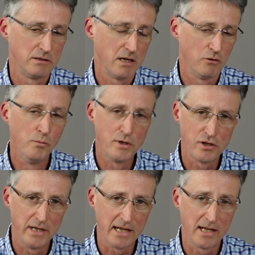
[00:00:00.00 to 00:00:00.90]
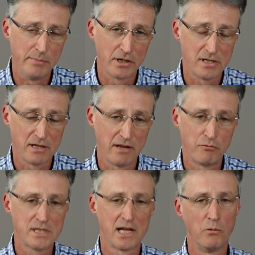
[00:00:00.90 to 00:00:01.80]
almost uniquely, because if
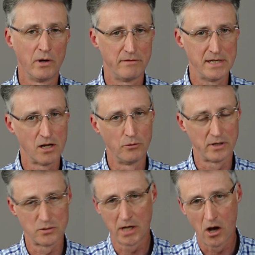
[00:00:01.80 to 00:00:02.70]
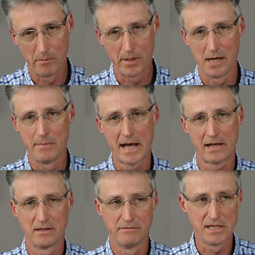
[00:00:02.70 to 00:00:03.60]
we sell one of these holdings, we can't buy it back
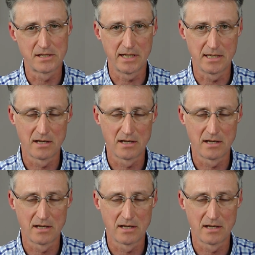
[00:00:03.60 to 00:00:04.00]
in the VCT.